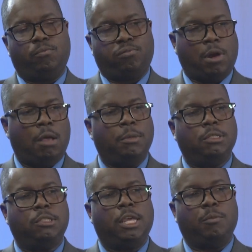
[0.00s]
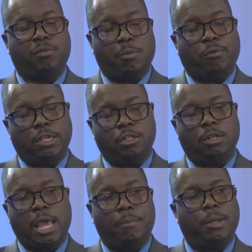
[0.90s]
promise and
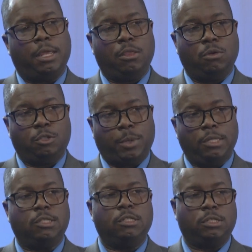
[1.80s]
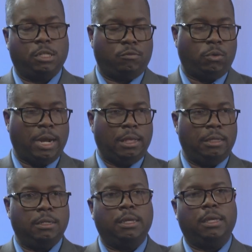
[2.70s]
preparation happening in those spaces in Rhode
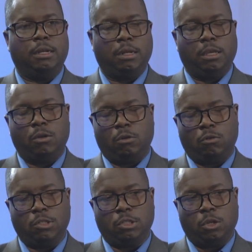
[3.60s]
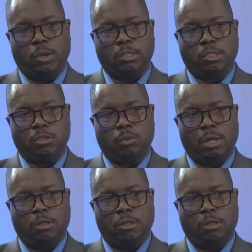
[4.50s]
Island and across the US as well.